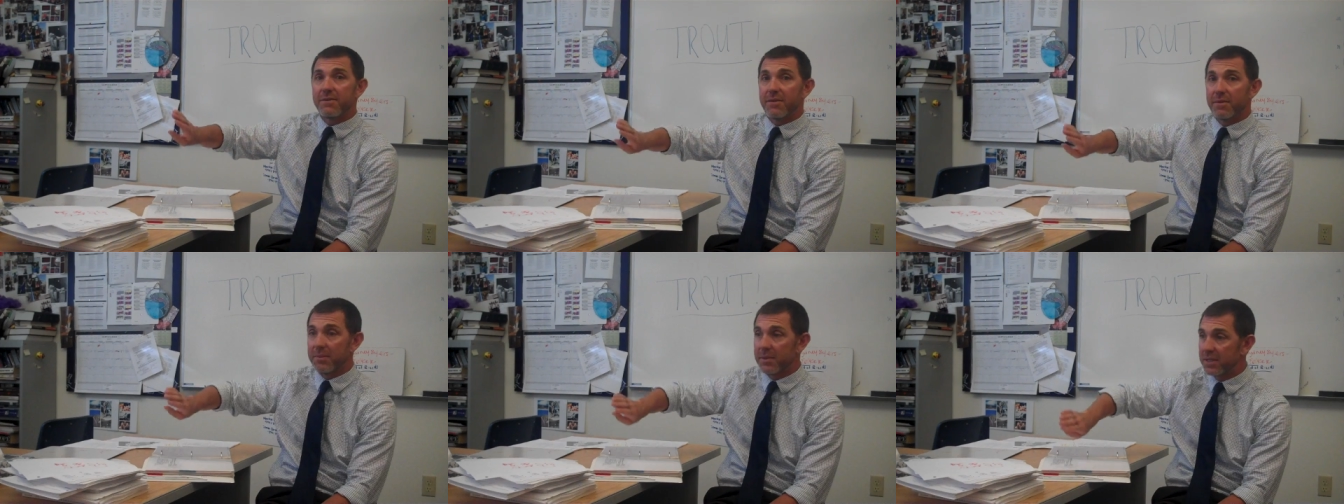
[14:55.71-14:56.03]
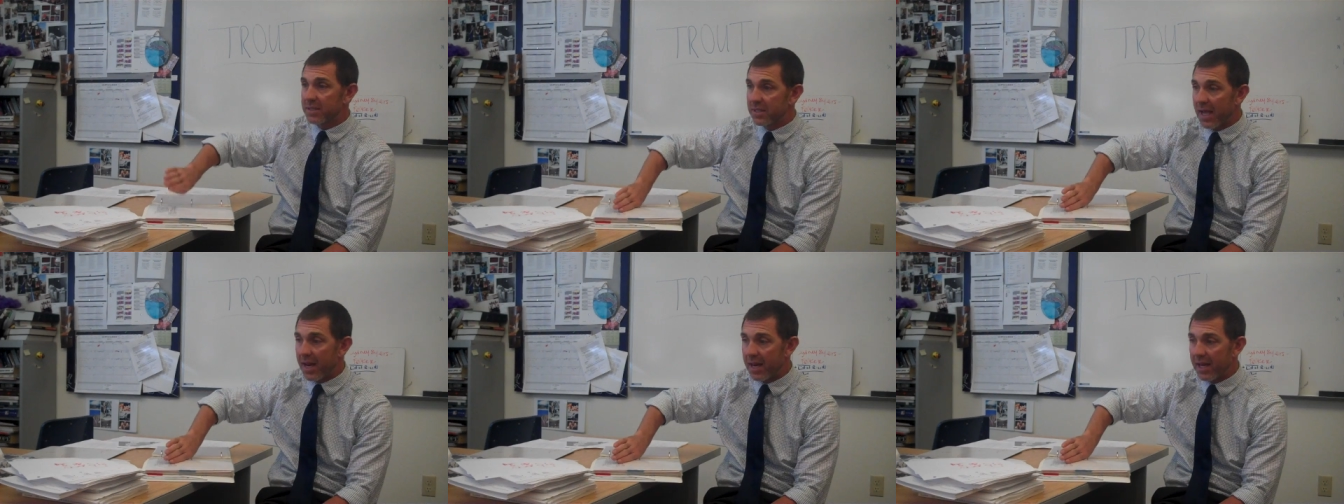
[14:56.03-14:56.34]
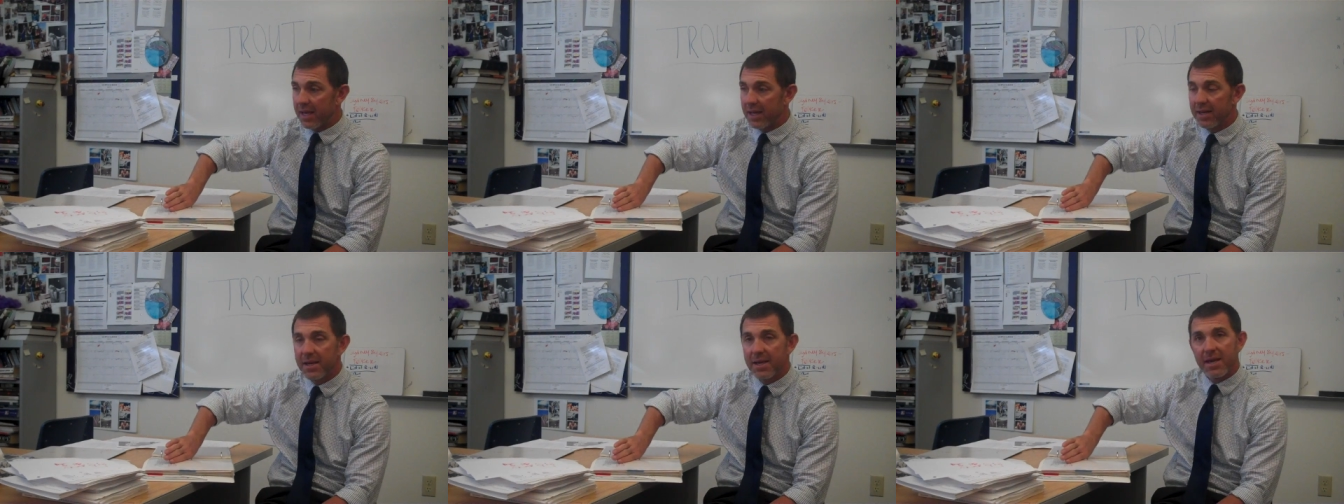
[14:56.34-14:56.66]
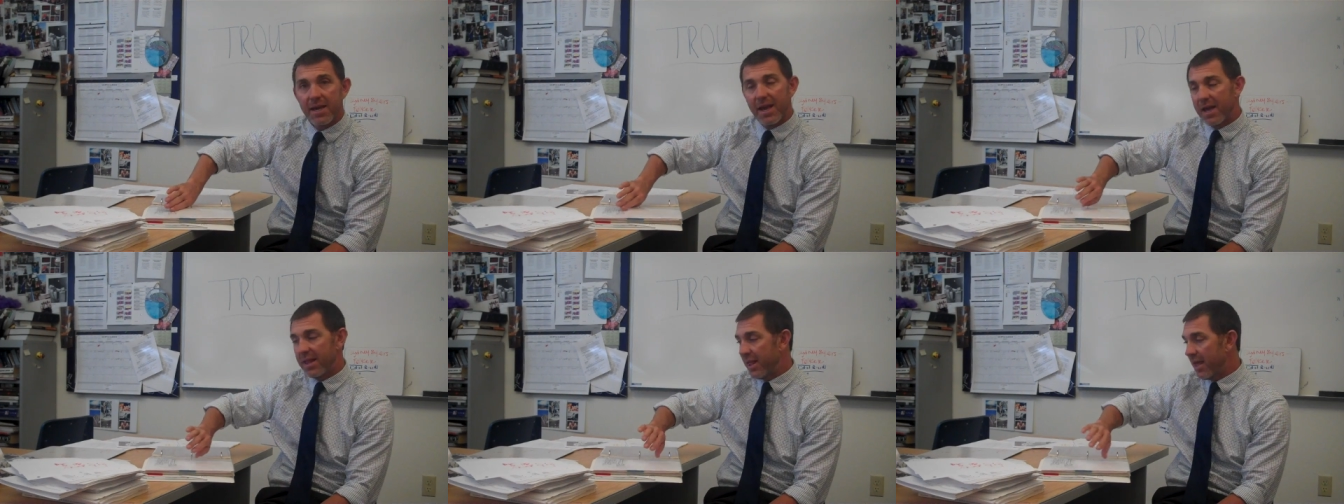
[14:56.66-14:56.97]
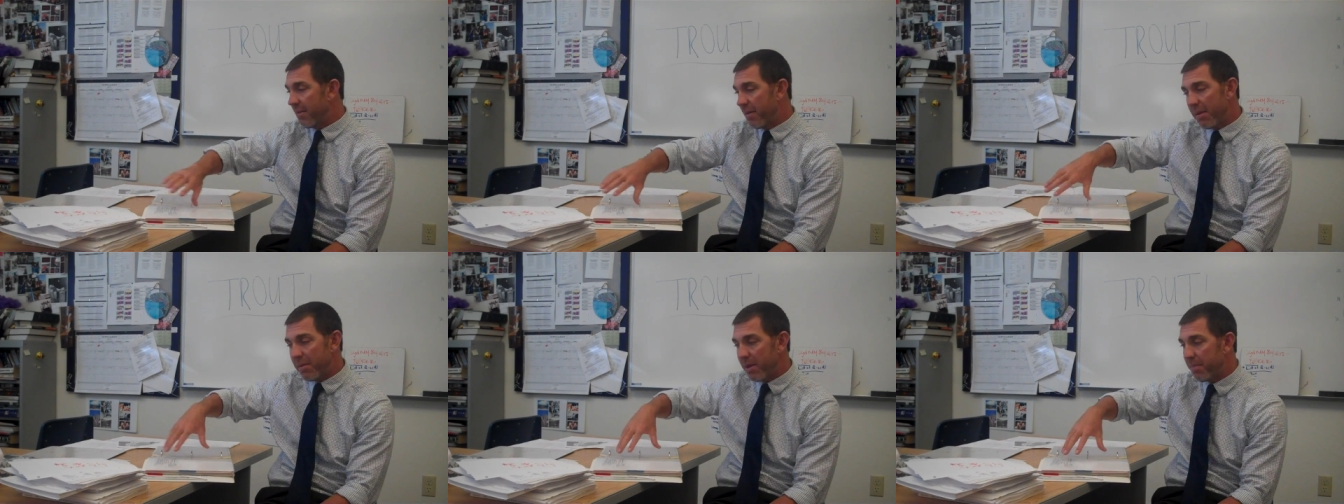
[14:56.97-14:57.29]
from the Senate, and
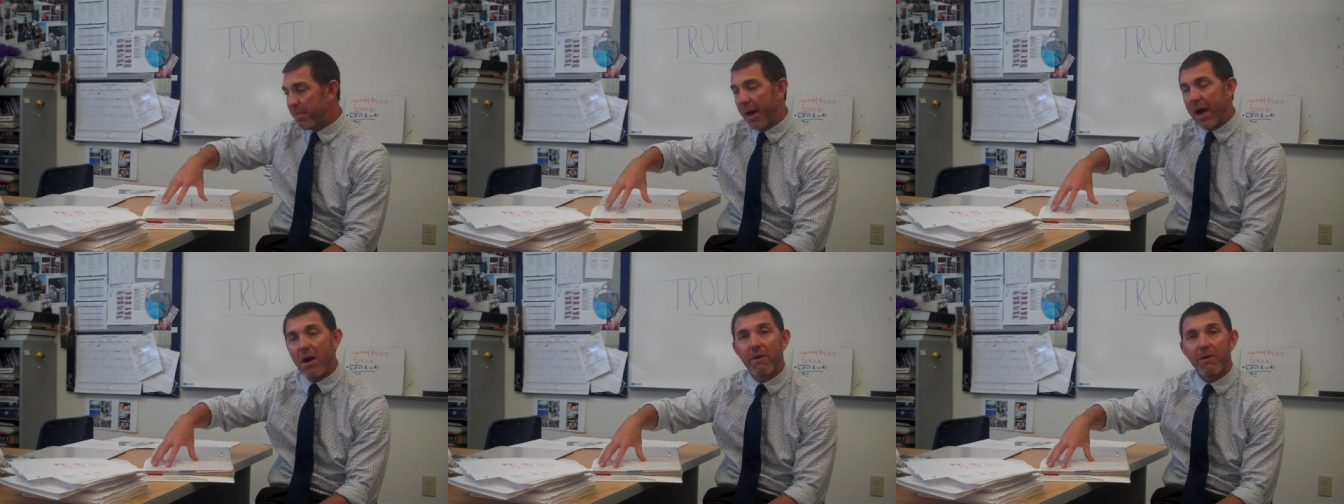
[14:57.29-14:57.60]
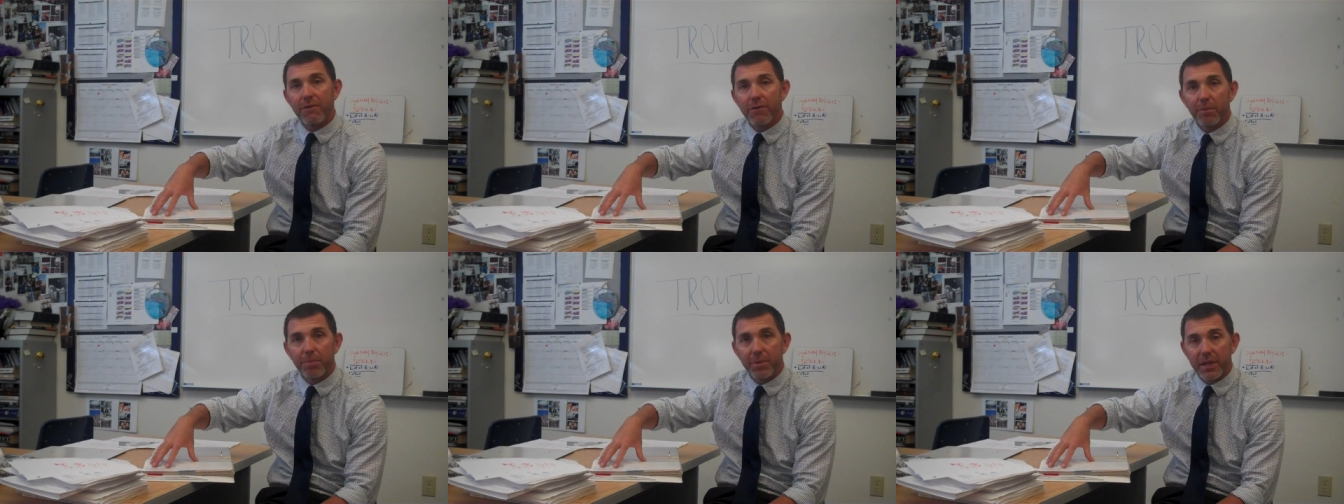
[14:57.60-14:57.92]
they may be powerful